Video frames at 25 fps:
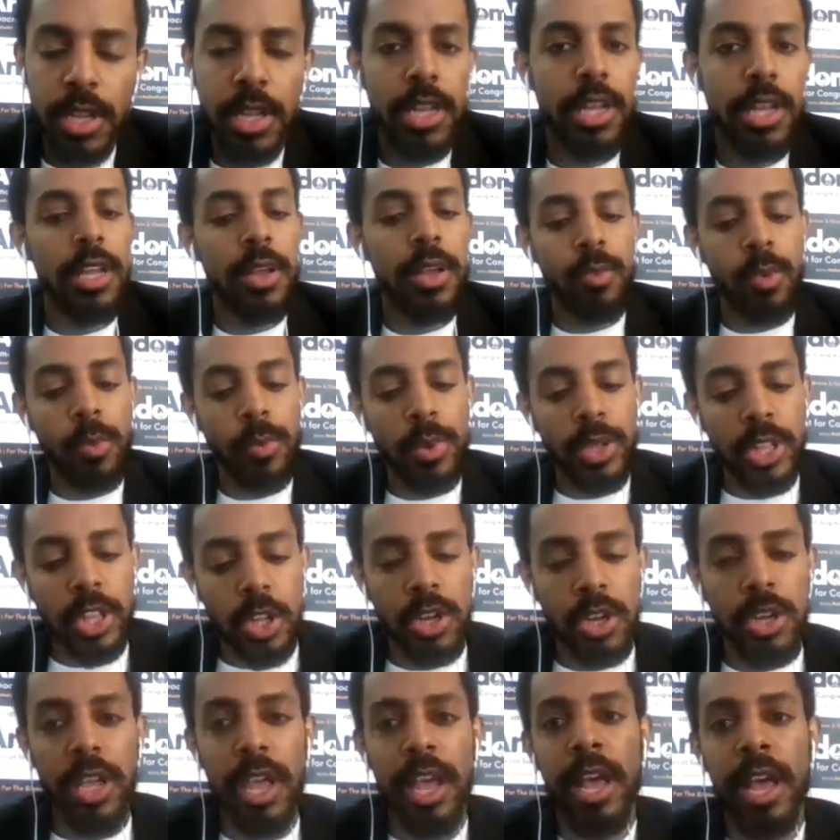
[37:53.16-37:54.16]
When we
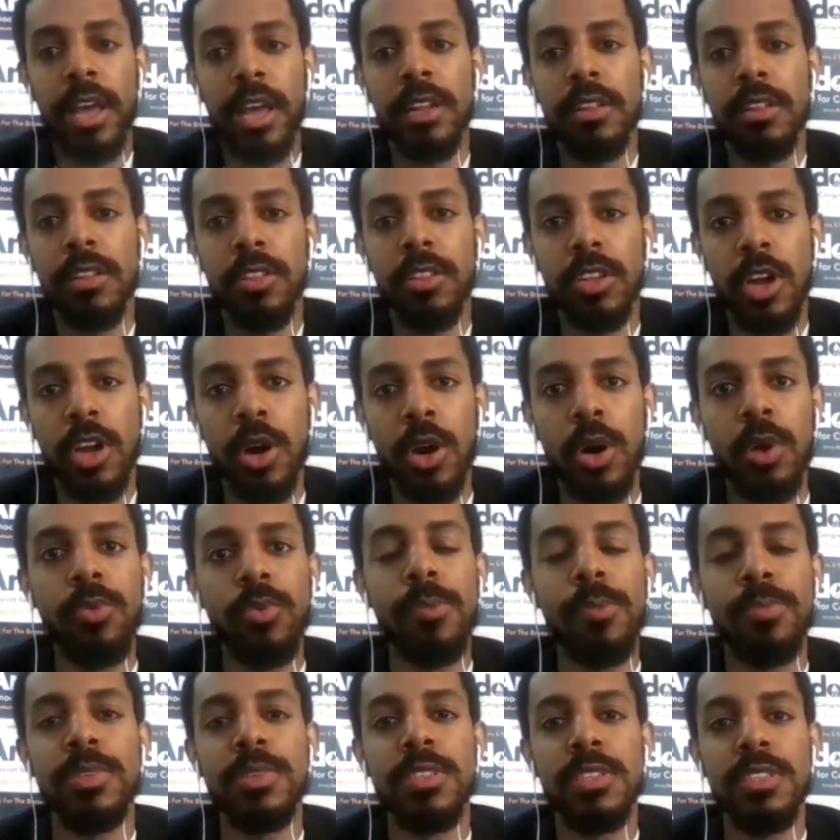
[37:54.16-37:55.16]
look at current
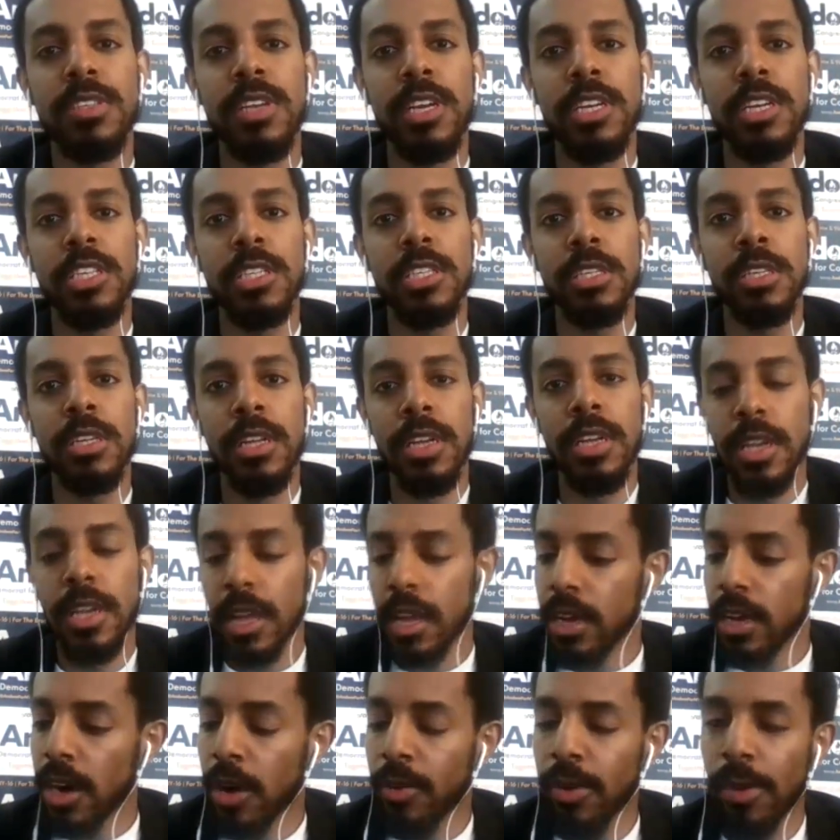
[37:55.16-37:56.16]
representation,
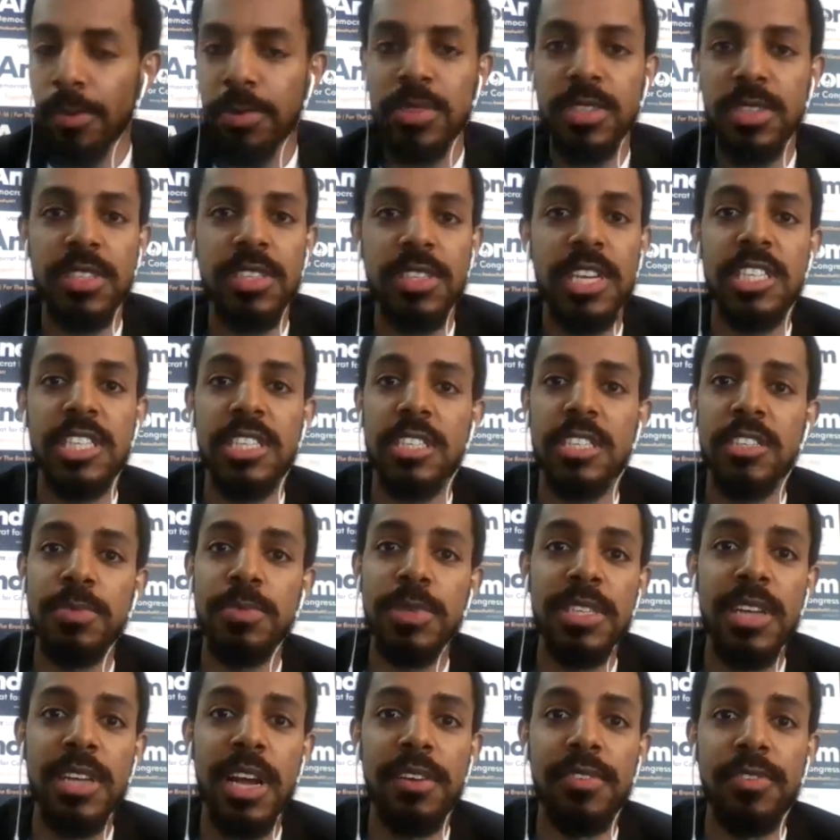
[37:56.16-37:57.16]
our representation has
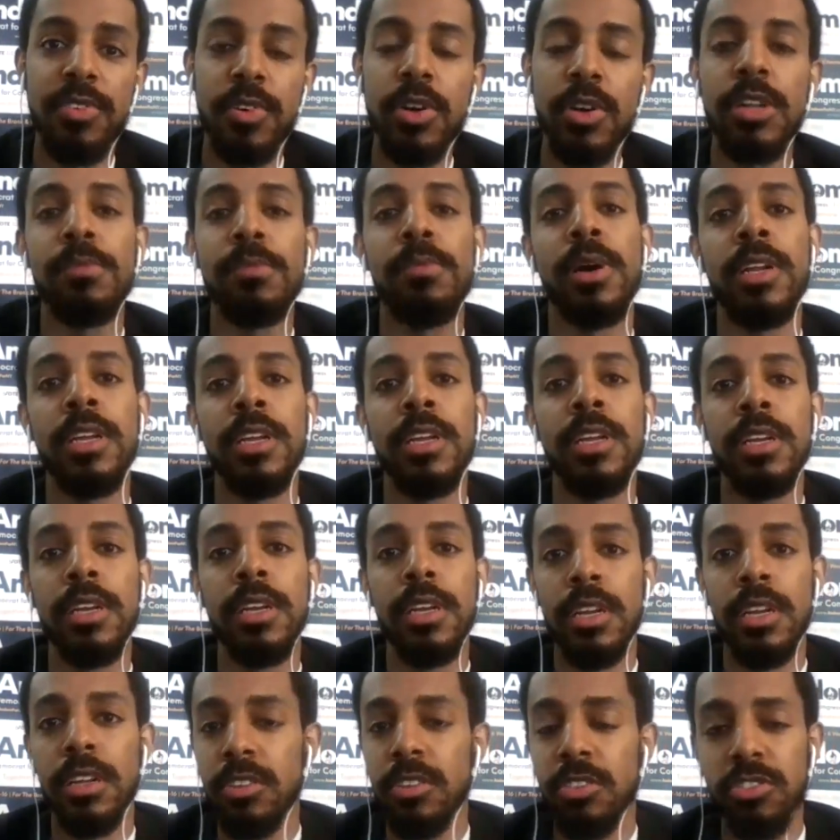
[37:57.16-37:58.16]
been diverting
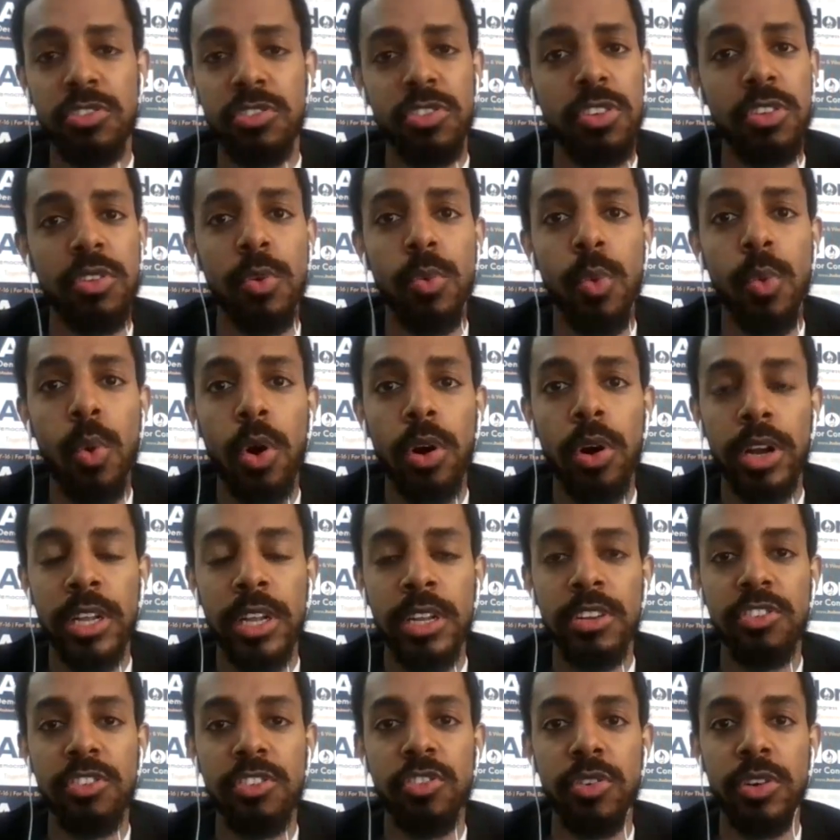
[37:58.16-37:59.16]
money to the war
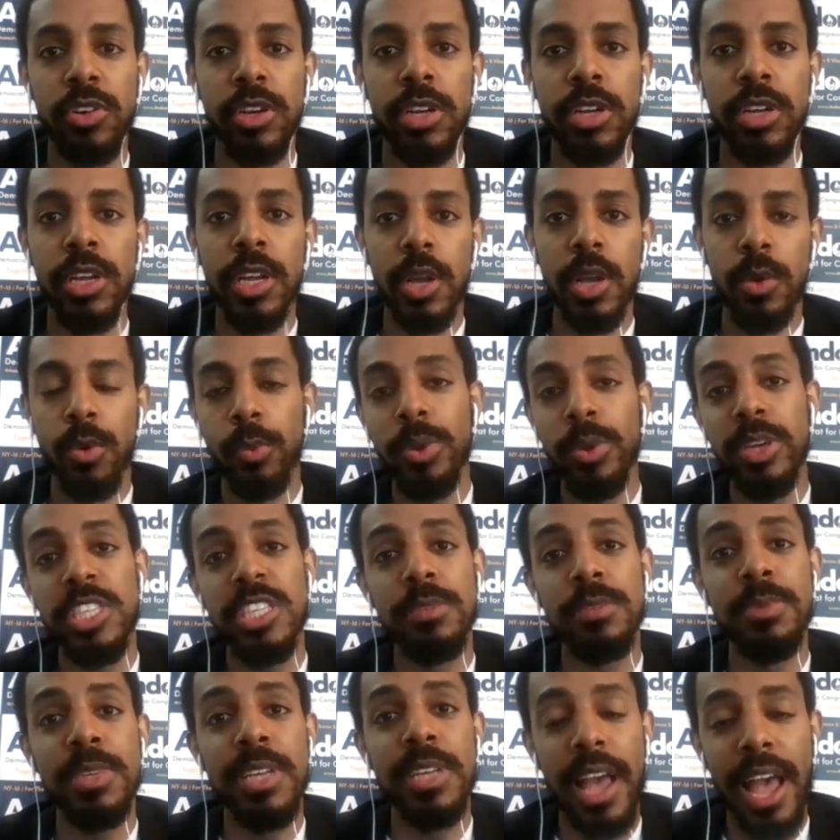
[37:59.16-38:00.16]
industry when we should
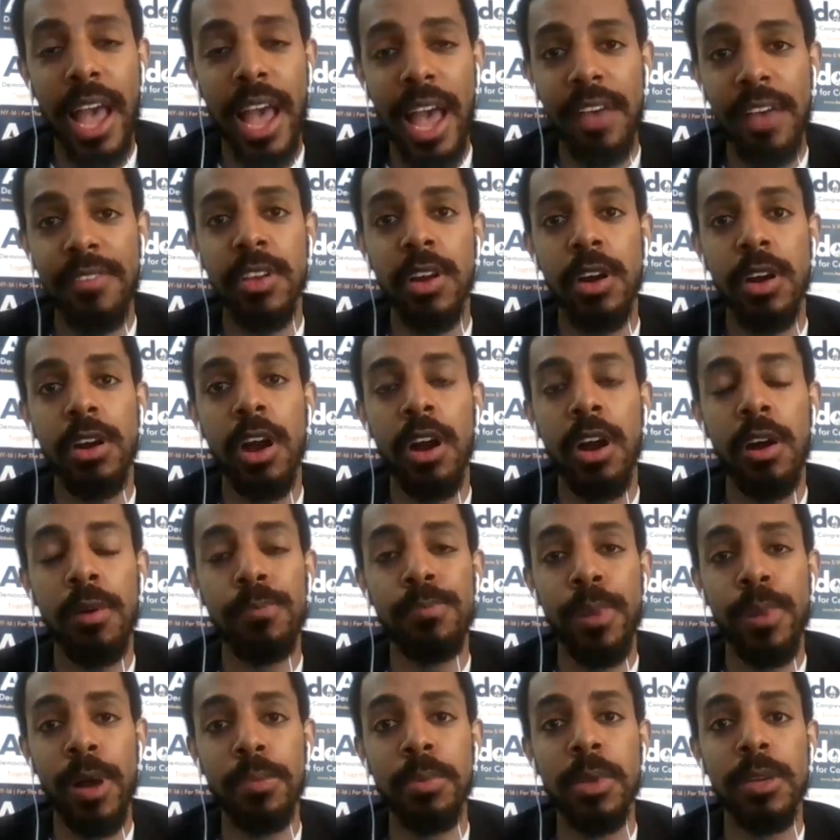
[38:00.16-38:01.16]
be having our
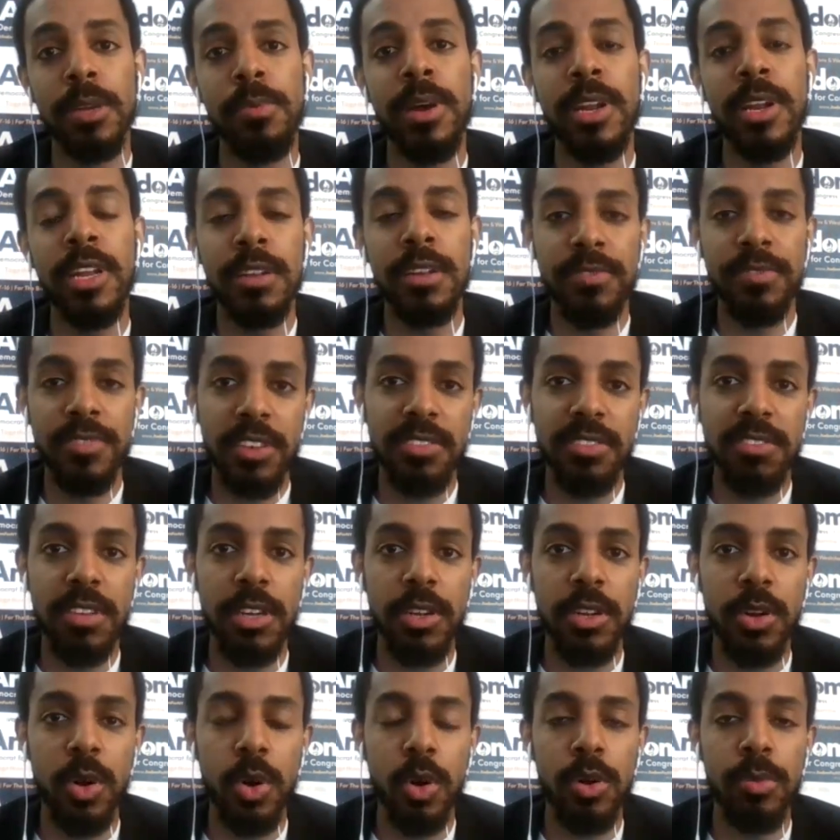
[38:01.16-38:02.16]
public money invested
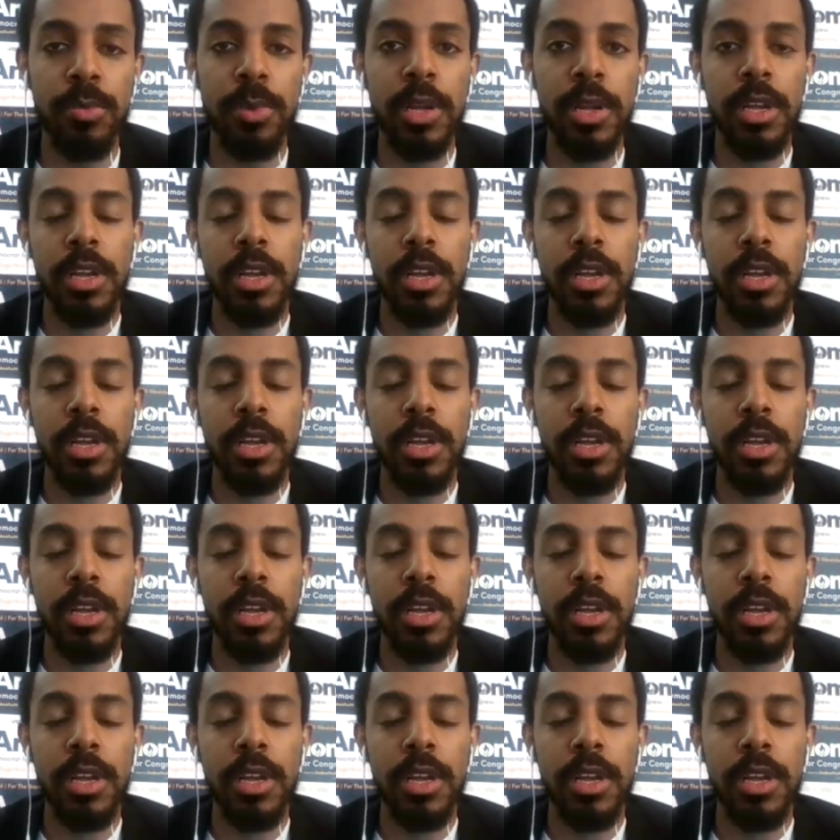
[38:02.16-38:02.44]
at home.